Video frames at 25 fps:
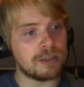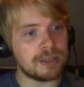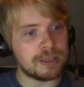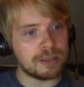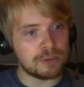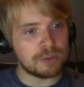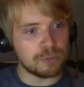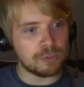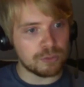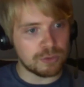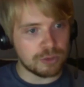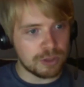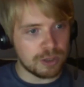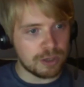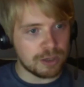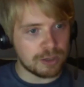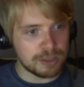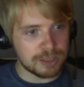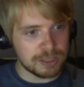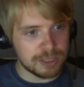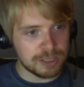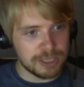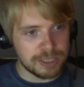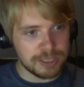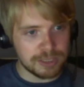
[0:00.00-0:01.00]
sort of start of
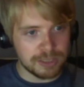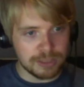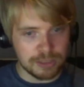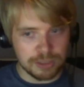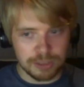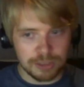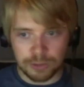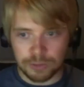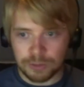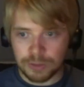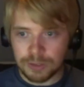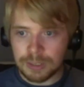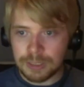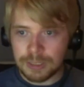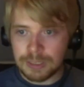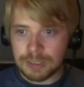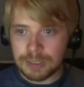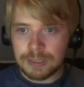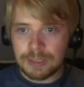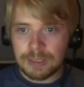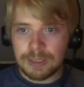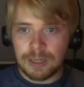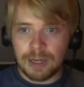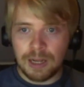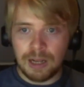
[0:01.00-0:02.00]
the season so
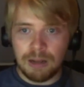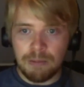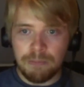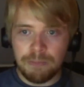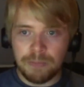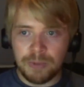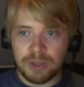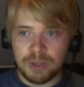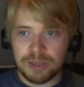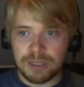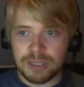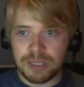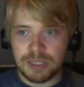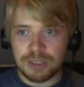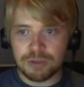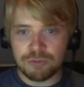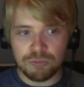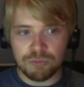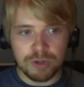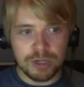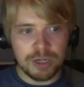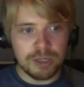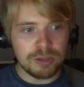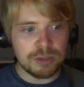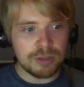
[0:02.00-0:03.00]
um, i think he's
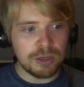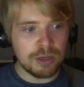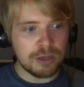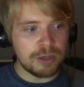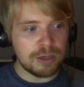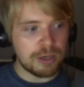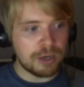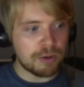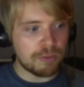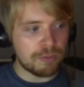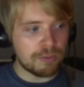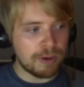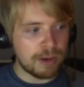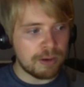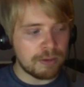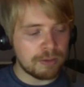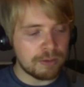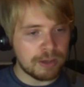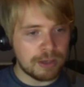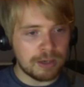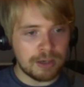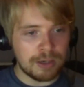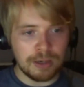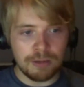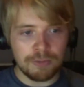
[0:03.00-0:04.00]
really turned it around
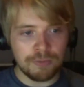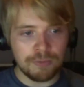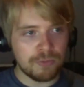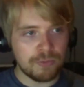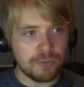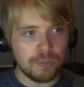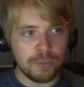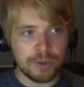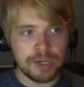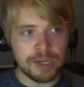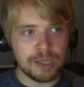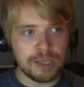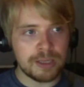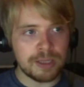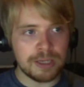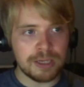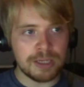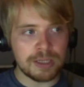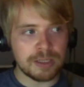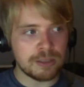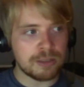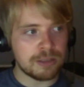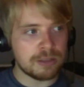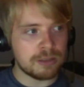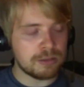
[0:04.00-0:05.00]
i love the way that
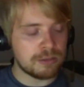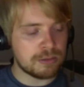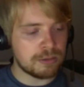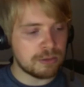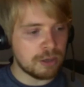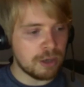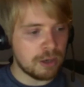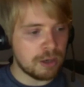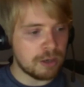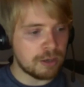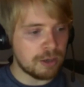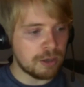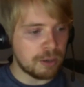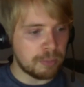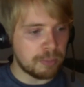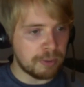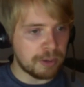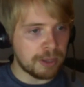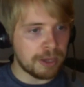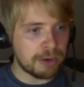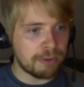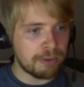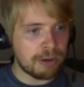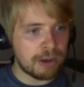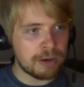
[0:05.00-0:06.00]
he's turned our
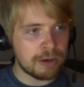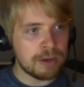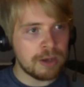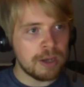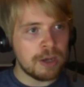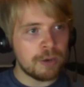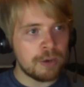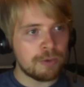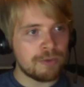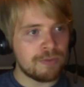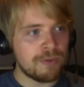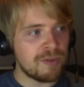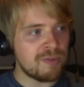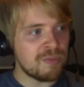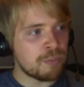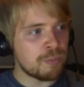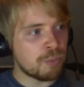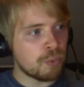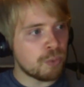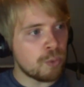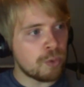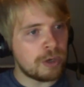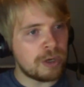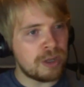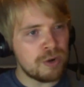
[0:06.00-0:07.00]
play around we've even
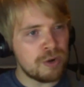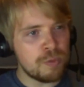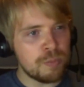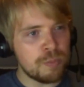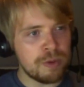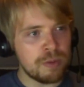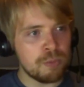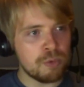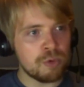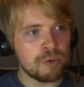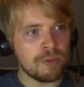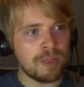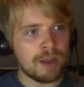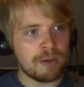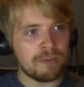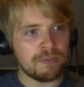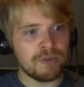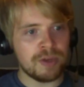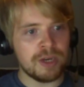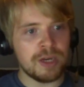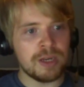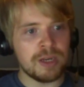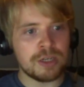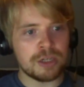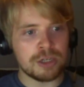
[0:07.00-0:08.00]
brought a little bit more of that
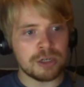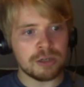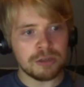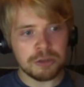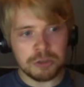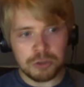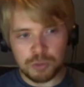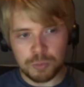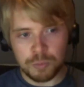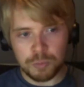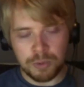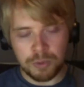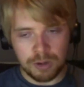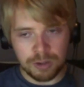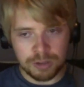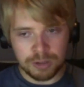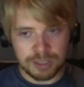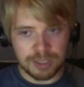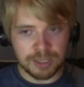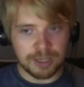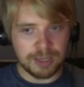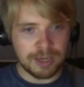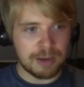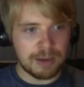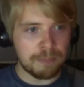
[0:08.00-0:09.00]
vintage arsenal
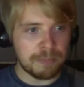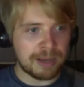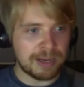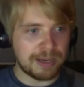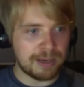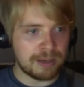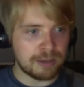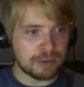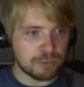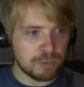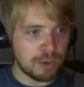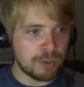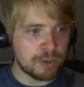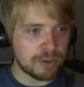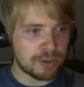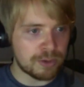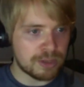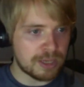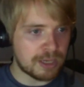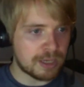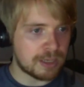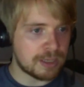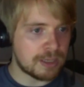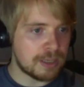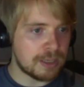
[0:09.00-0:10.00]
passing game back as well i
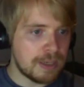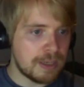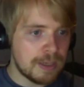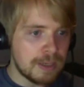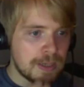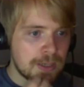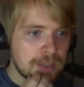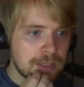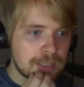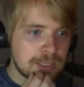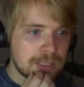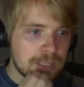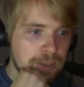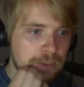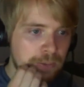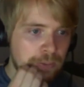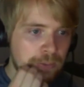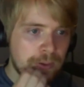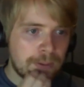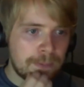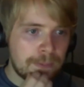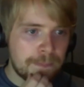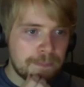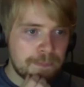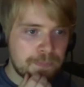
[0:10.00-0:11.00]
think so
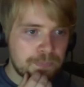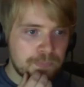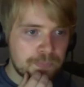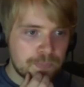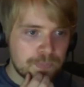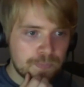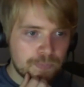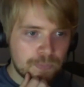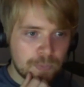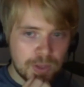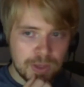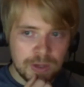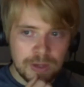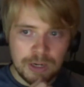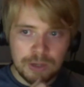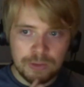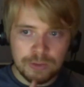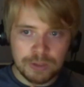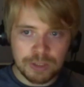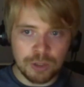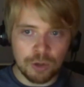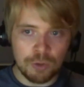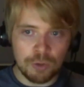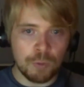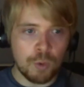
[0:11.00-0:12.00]
um, you know
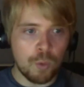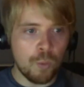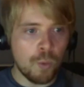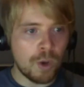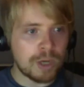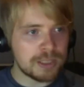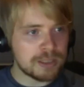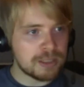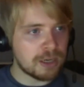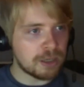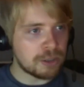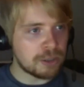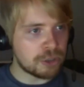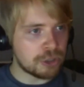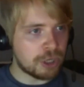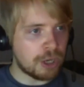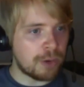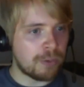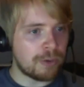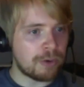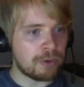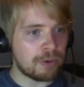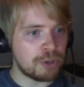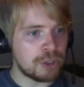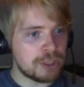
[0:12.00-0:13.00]
there's a lot more one touch
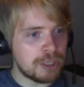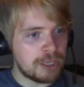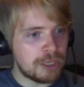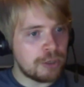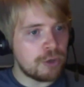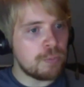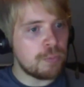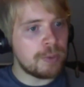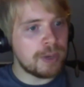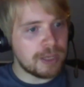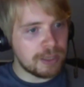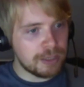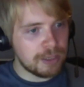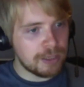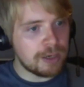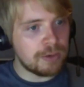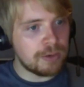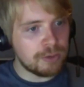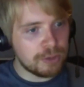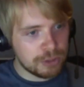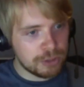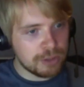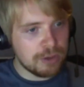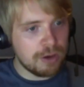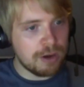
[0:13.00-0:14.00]
going on just a little bit you know
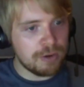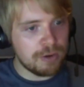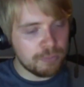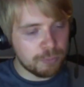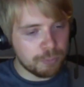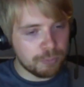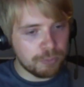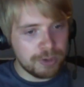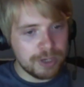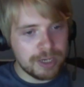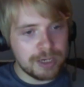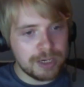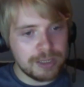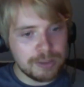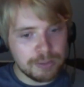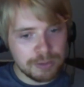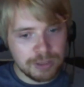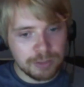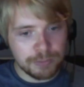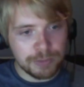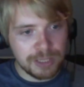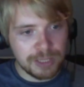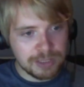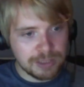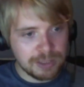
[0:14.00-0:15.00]
just kind of bringing in
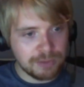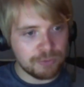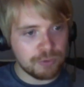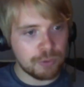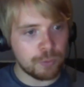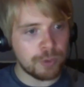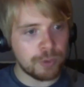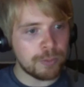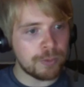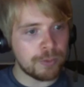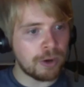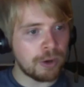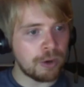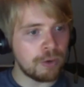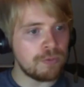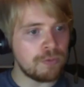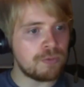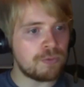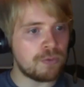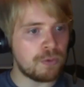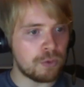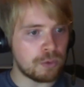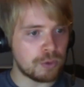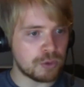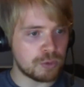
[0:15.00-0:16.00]
some of that stuff that we were known
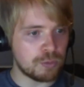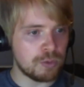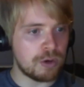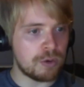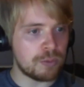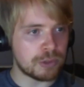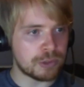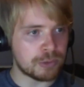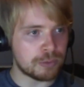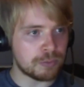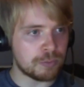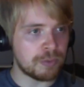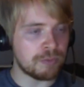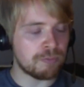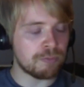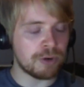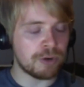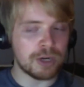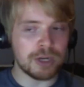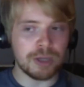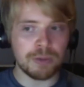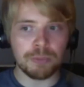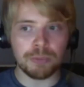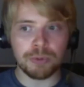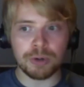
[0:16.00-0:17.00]
for as well which i've been
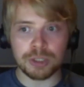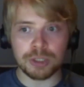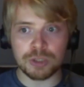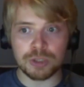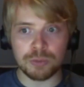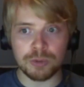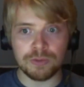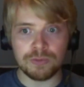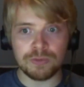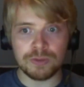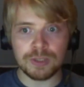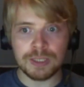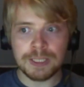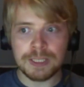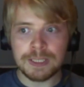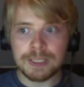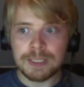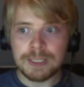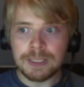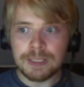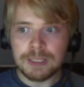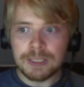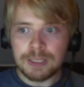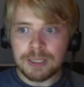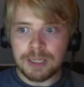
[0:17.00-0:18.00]
really impressed with
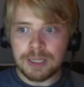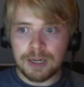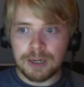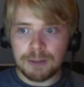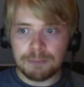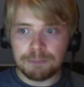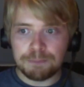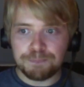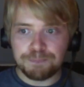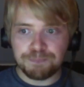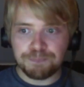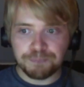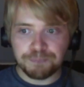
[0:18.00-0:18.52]
yeah. um,